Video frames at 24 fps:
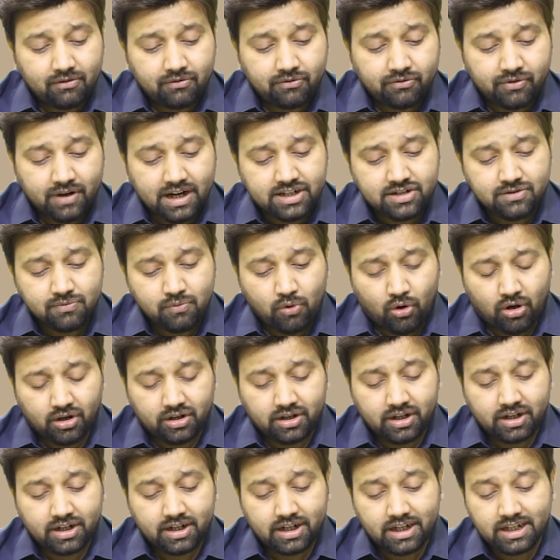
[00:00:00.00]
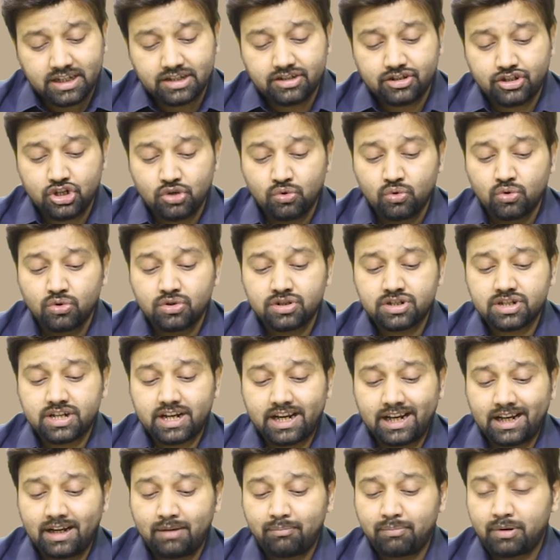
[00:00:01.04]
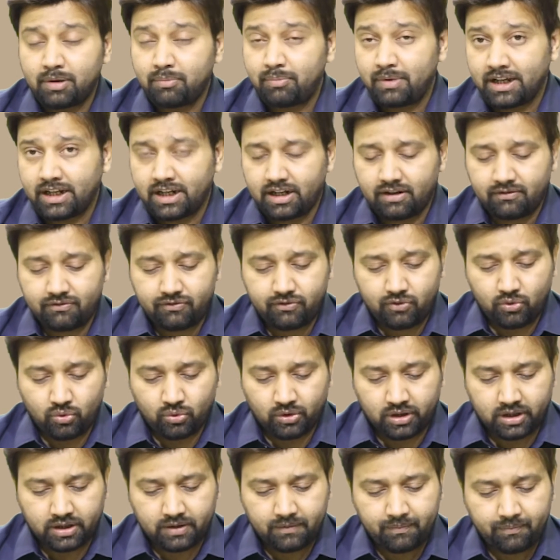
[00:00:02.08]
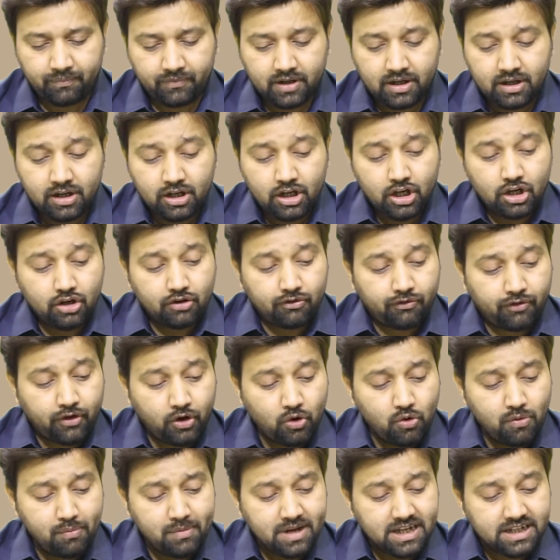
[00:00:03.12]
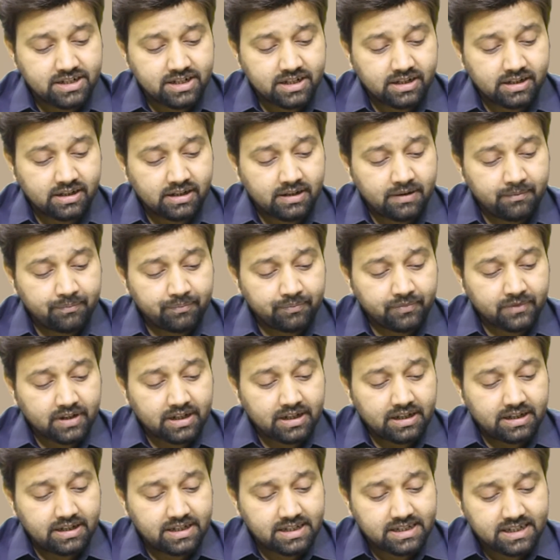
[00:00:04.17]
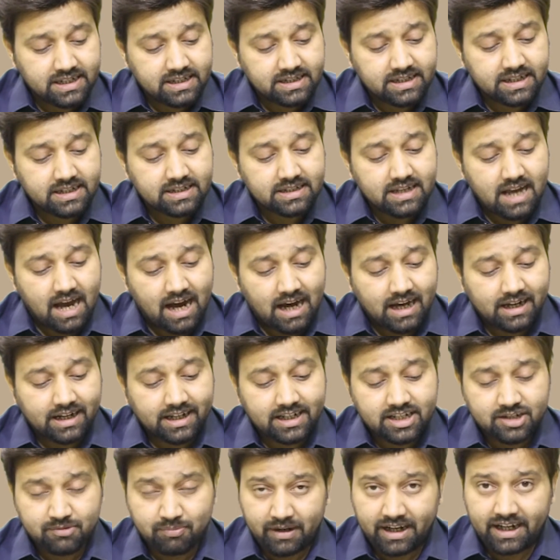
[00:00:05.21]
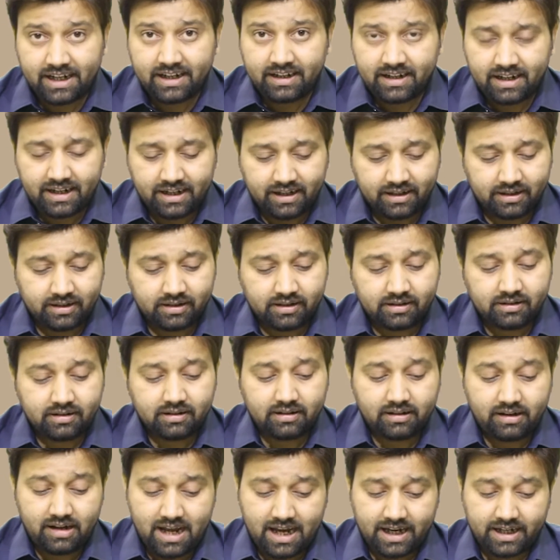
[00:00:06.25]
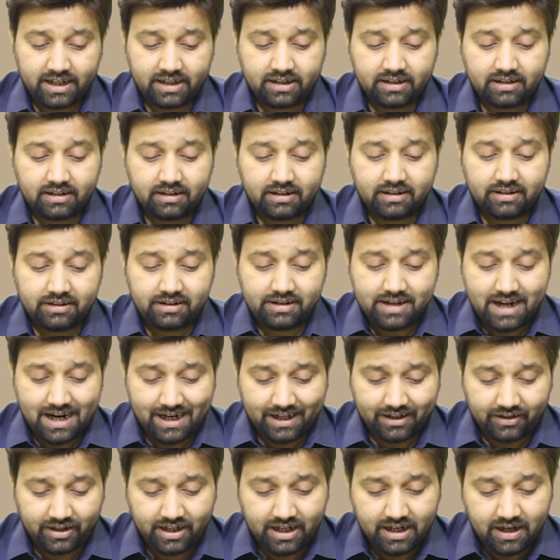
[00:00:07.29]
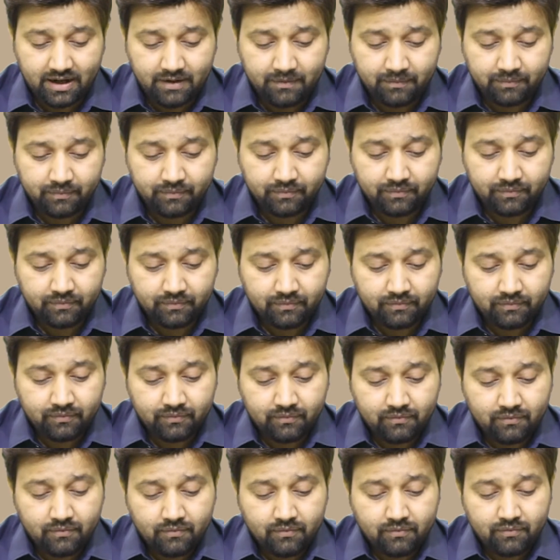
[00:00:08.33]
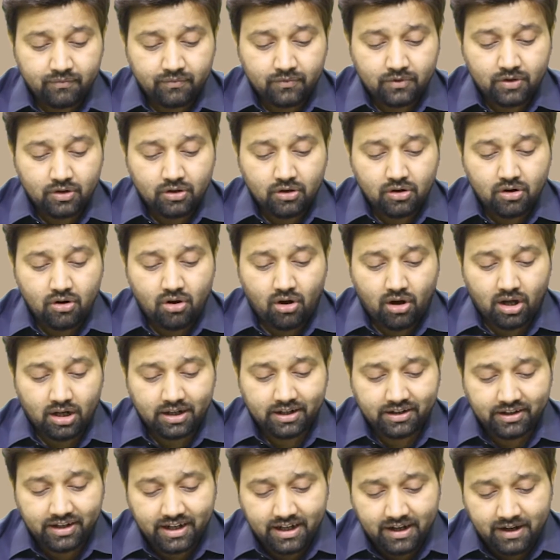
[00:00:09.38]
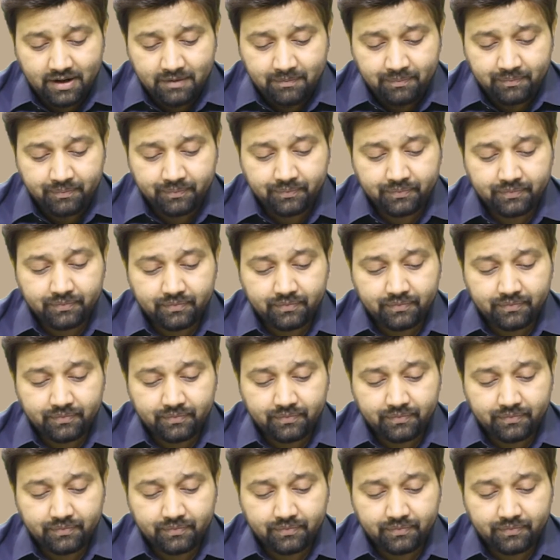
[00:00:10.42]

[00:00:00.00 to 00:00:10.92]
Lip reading: fresh water is used in preparing food. Few major diseases are explained here, like diarrhea, cholera,